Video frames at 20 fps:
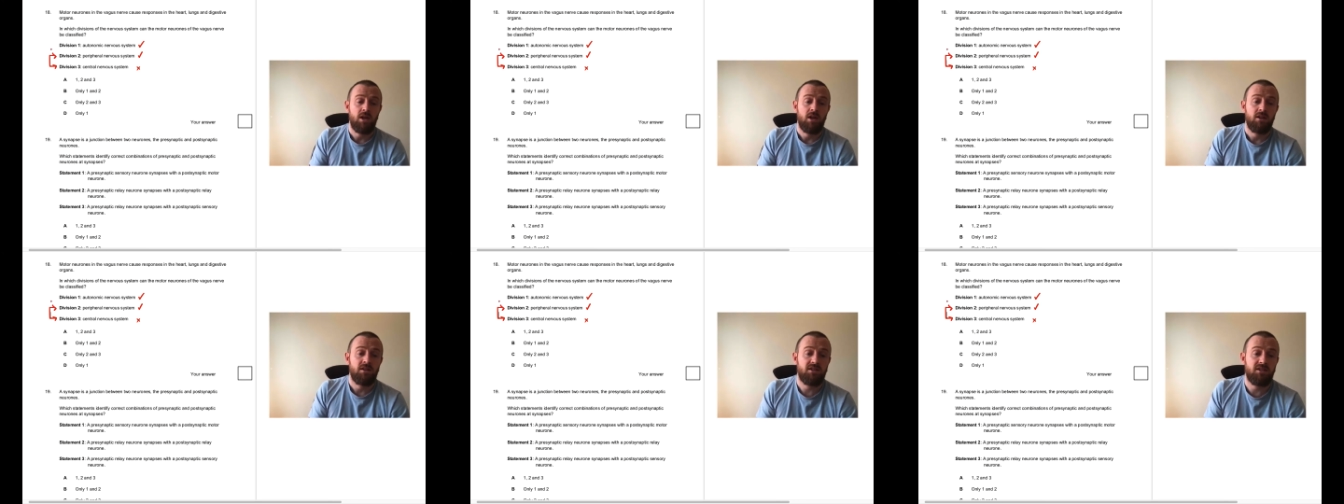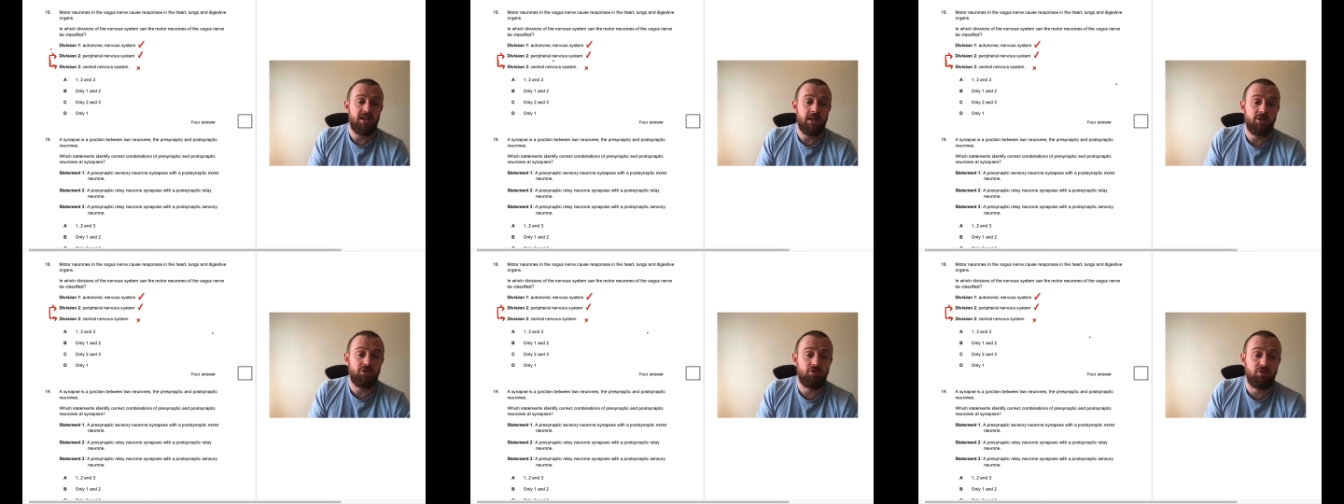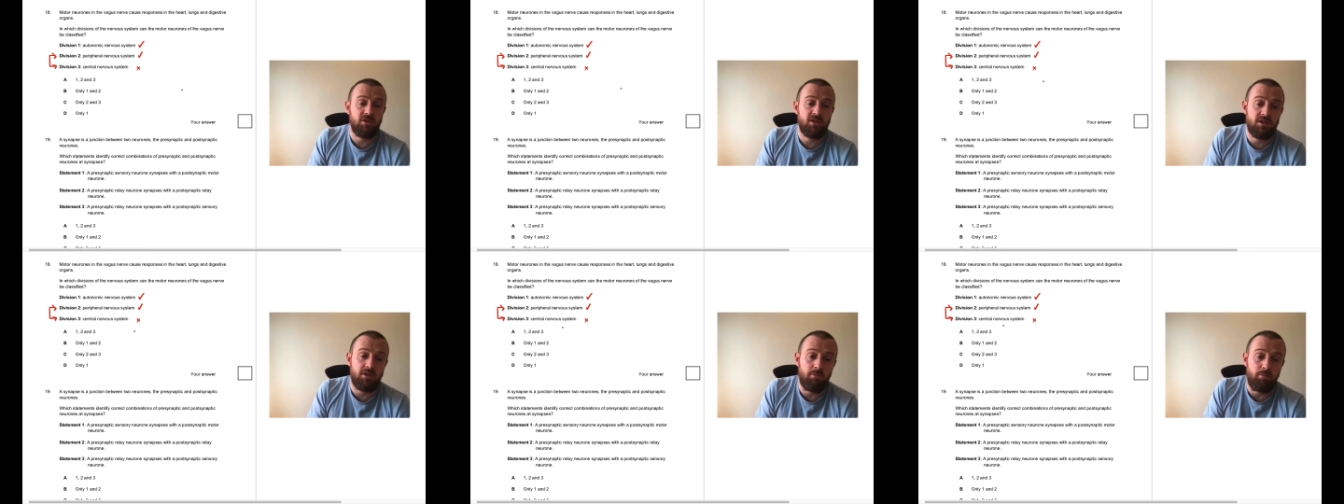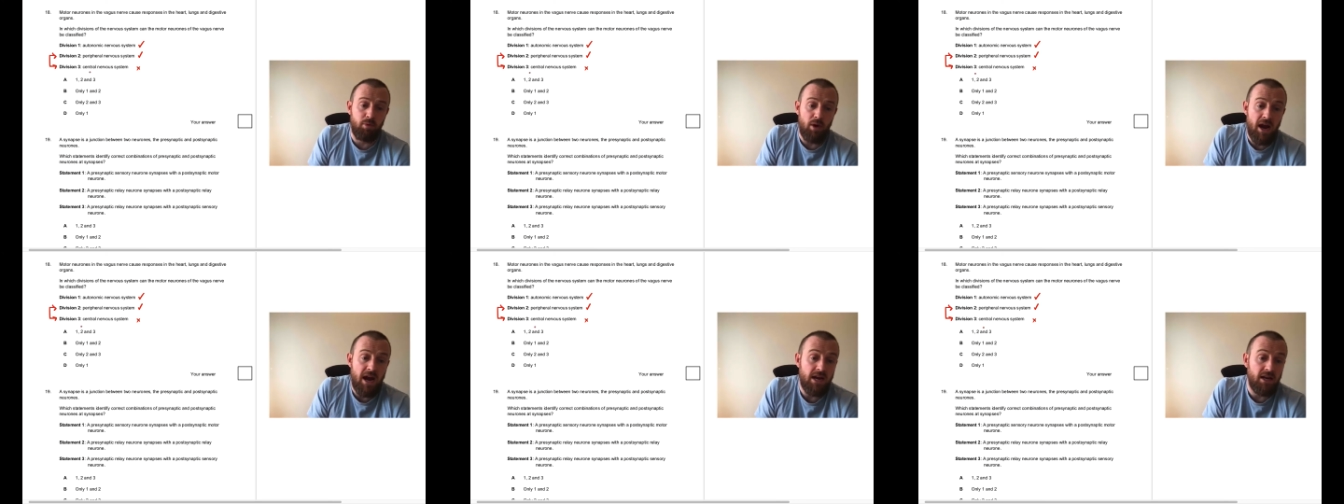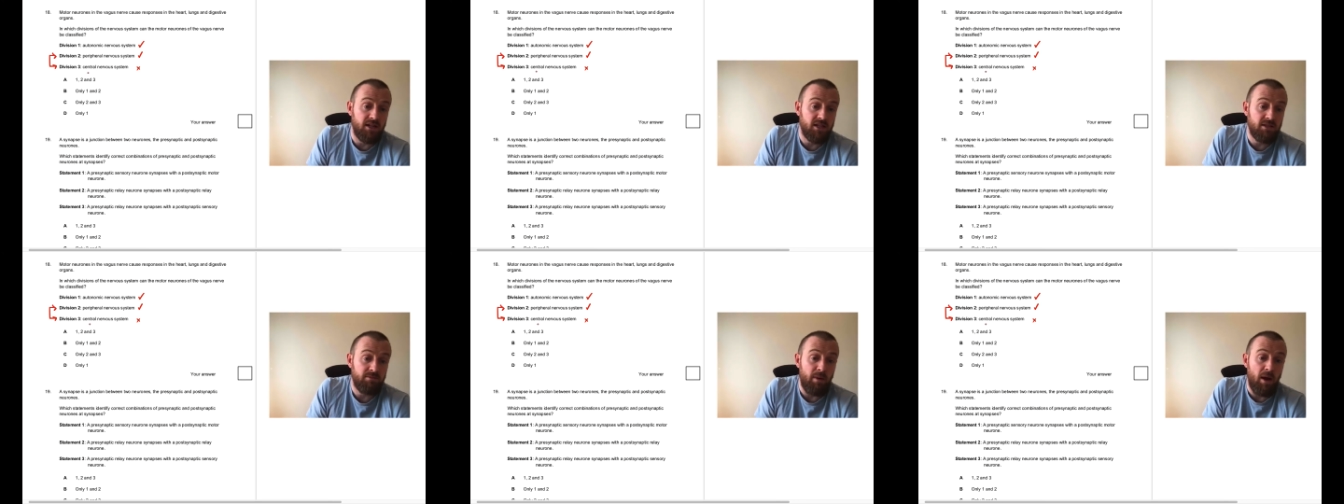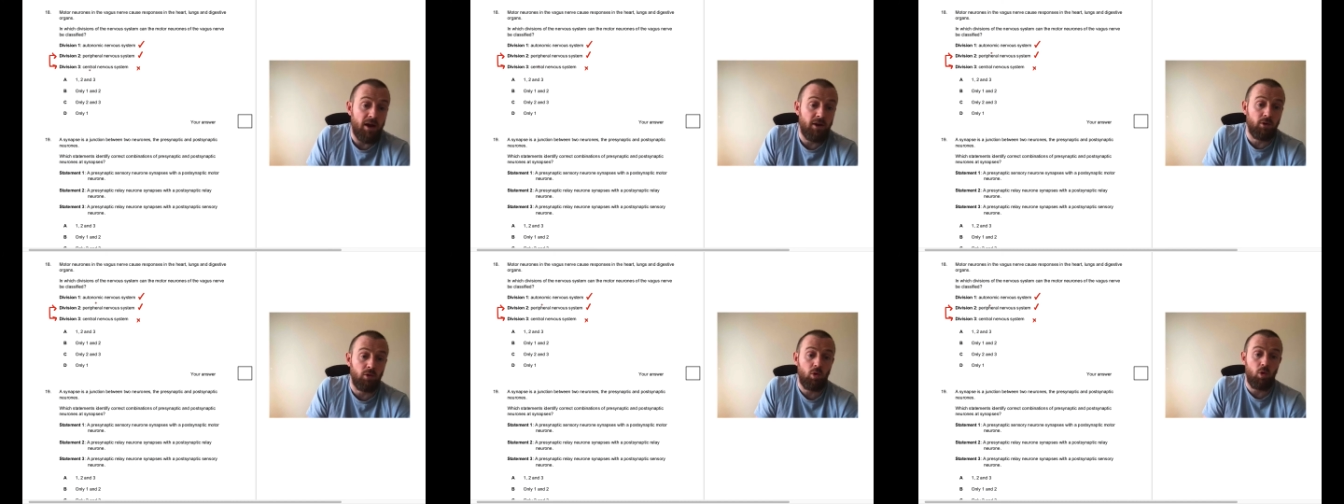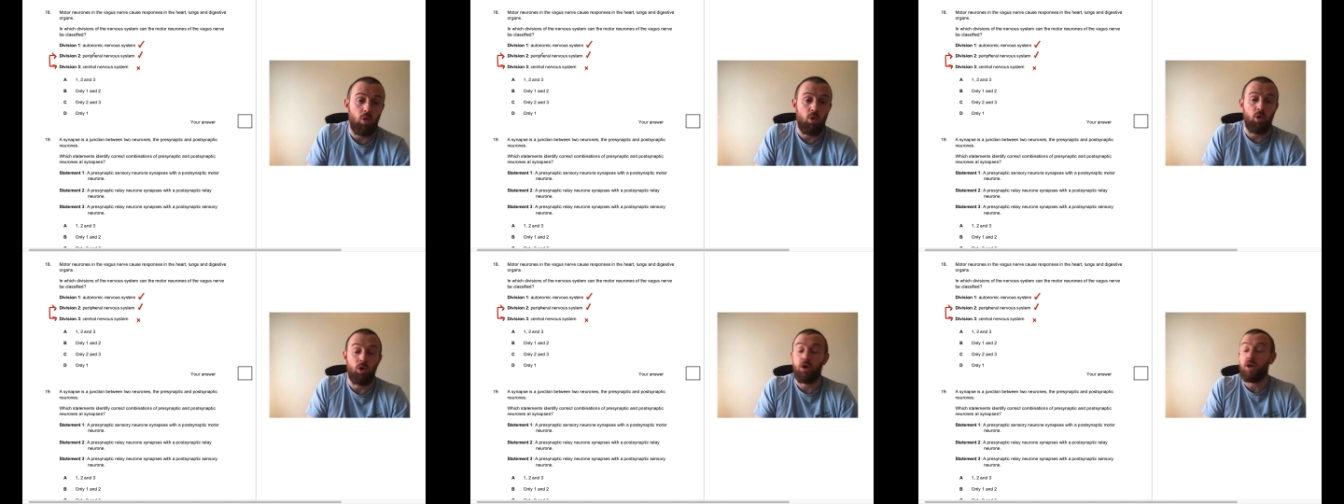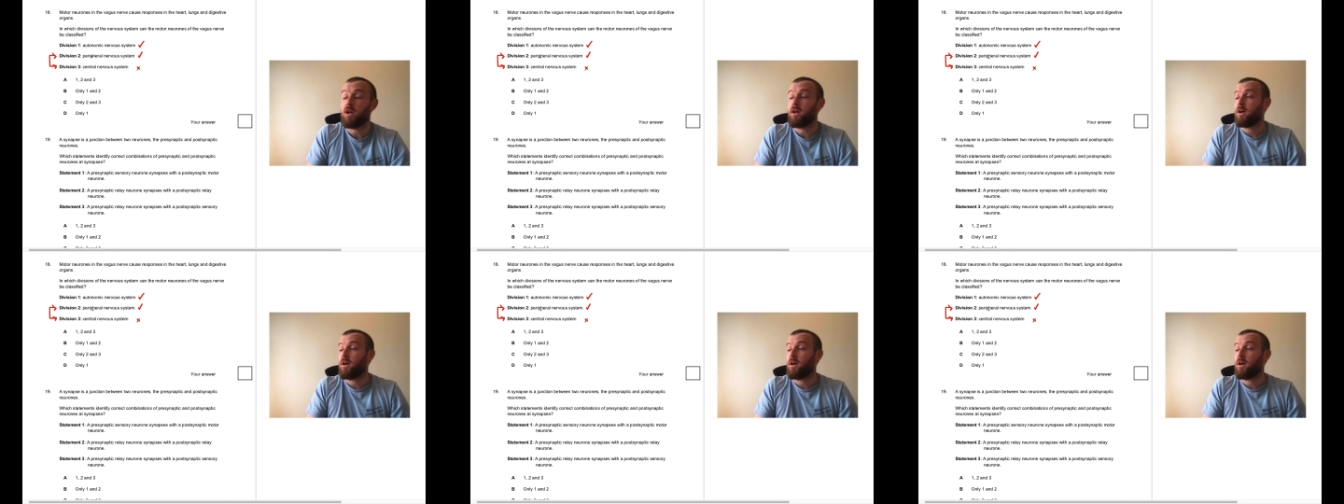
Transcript: Central is the brain and spinal cord,